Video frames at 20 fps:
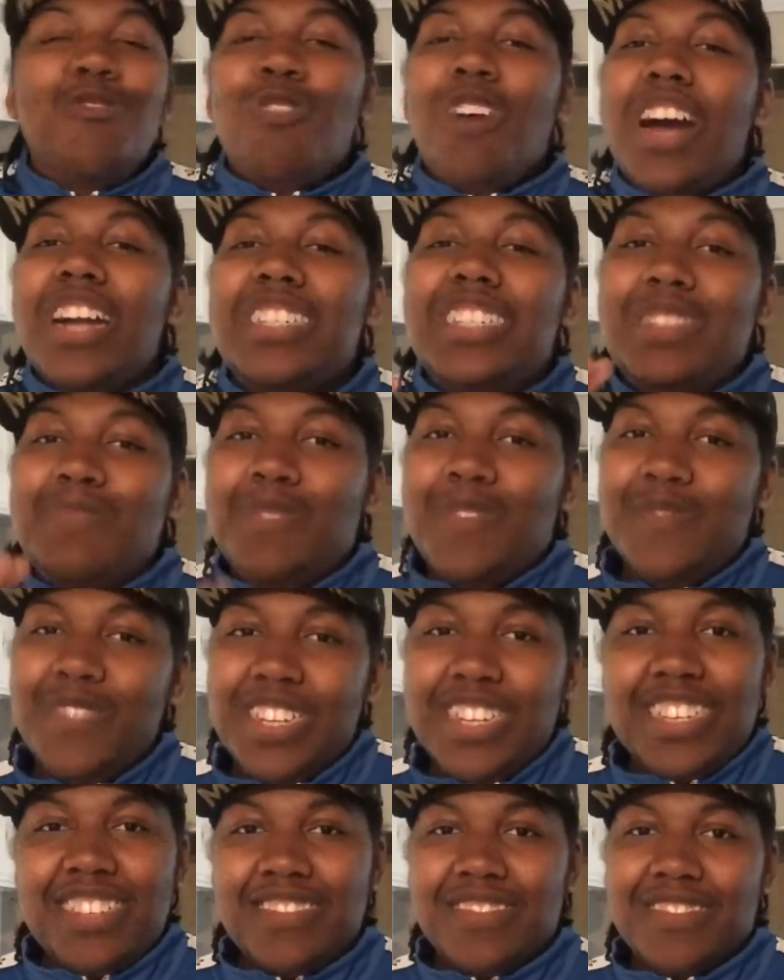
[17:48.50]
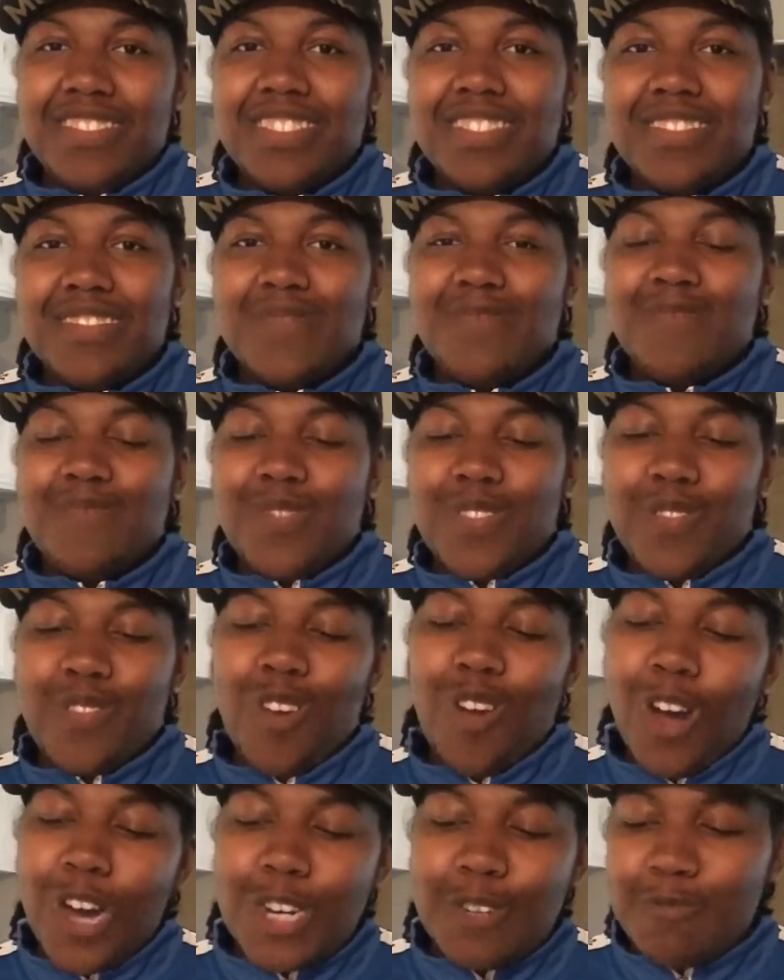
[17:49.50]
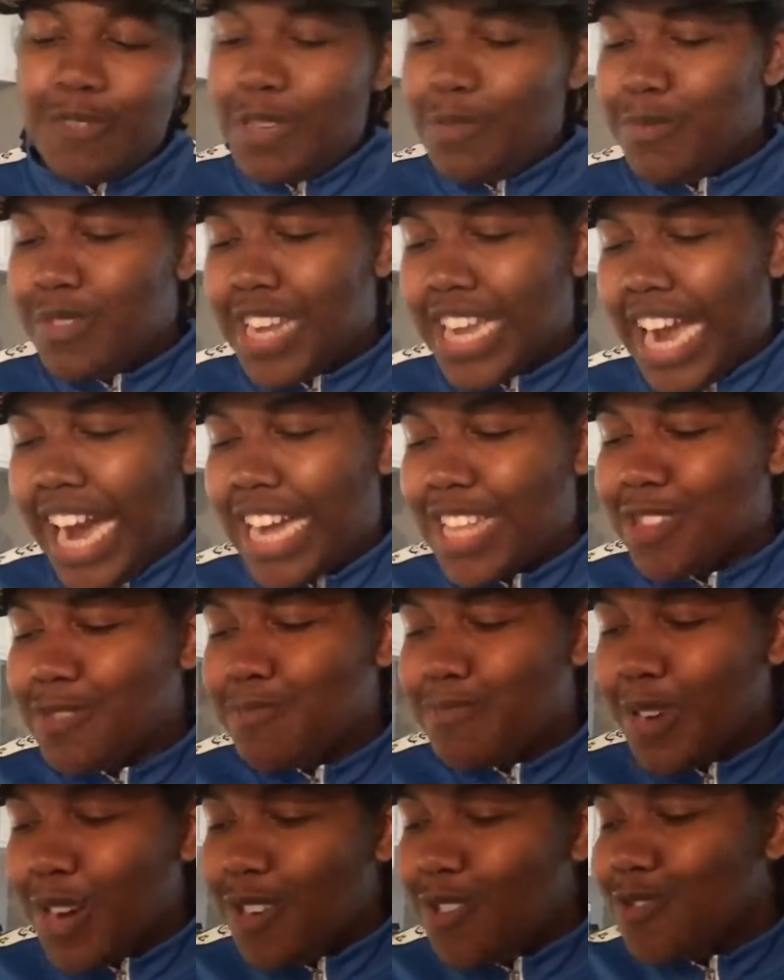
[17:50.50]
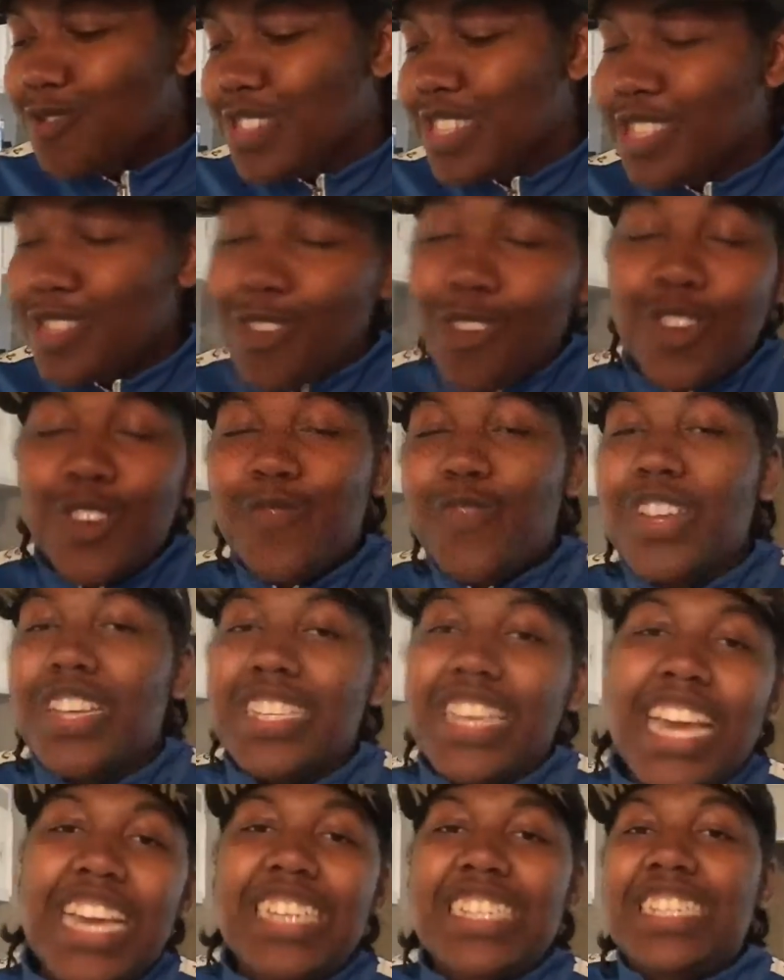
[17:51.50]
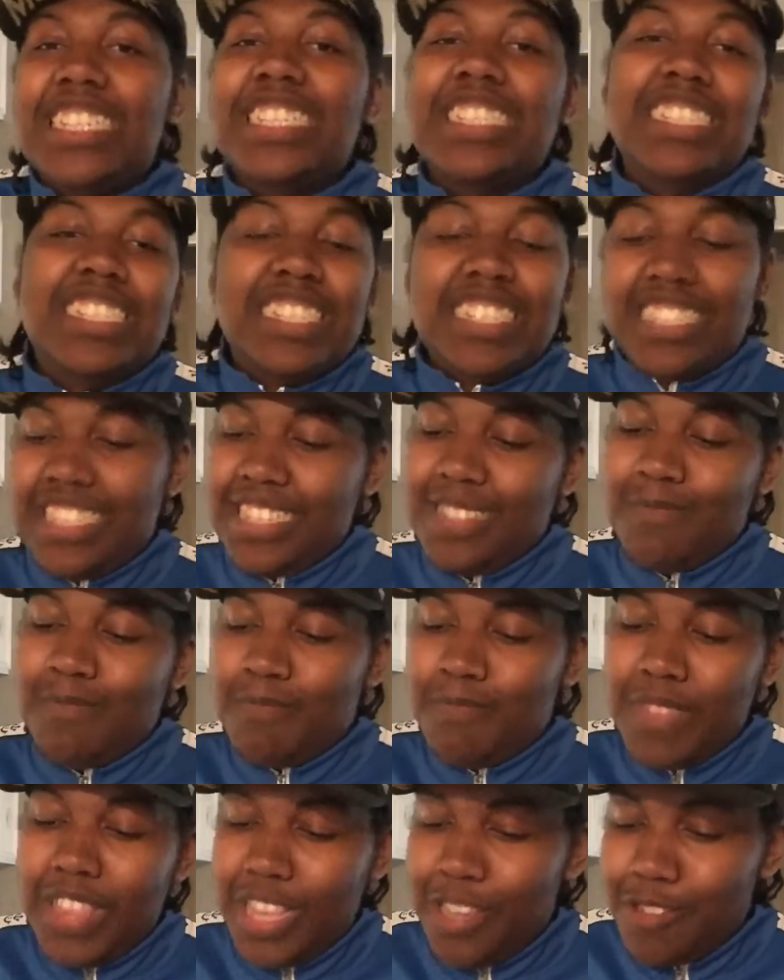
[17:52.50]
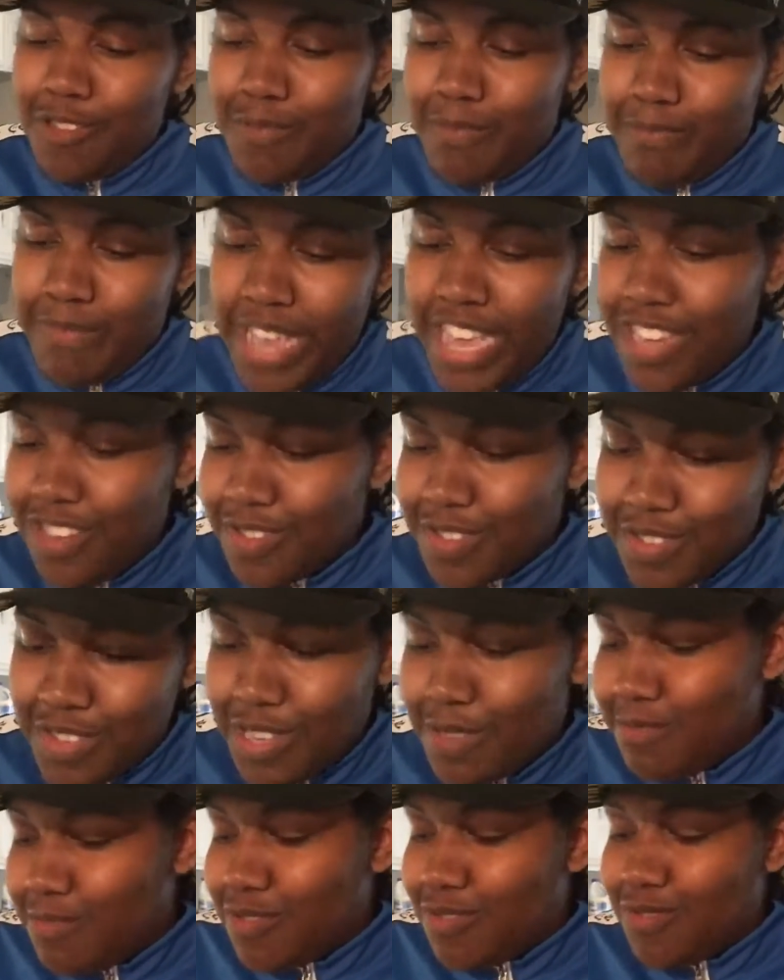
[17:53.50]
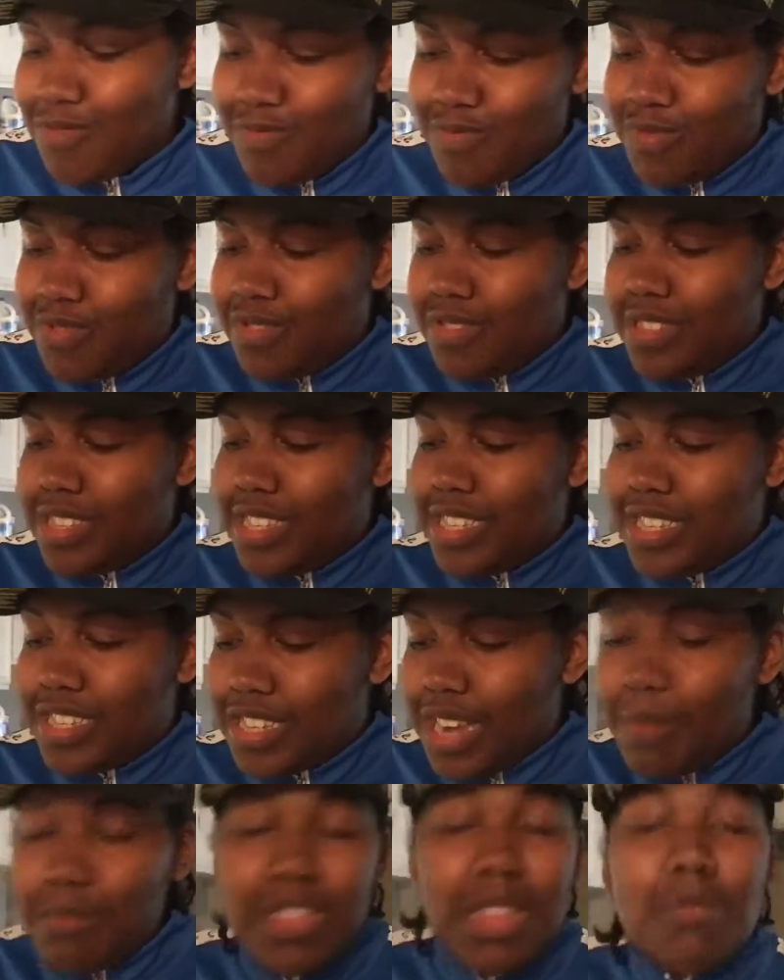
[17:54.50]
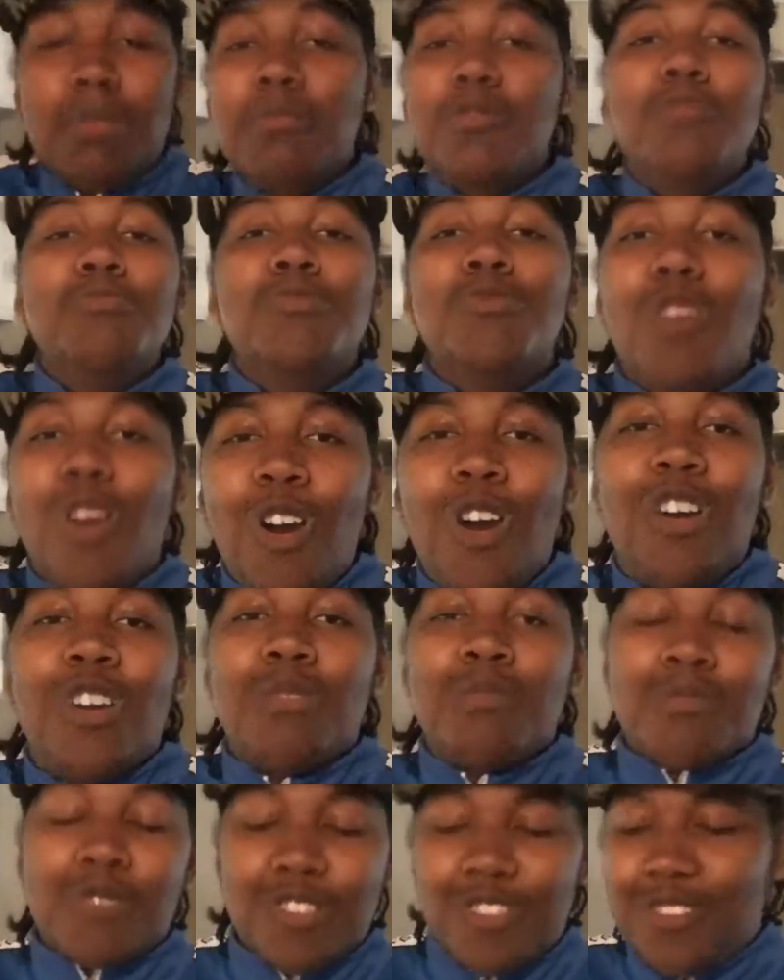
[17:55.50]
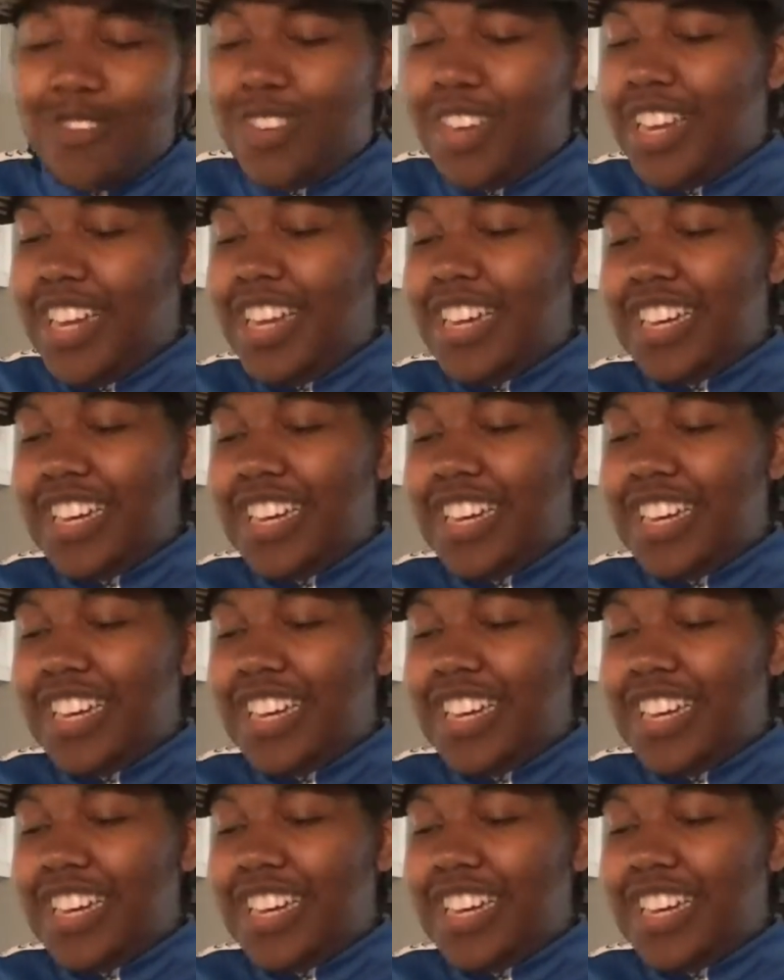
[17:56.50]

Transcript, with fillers: who watches my videos. For all the people that got the post, notification, little bell symbol, shamalama mumu on, bro.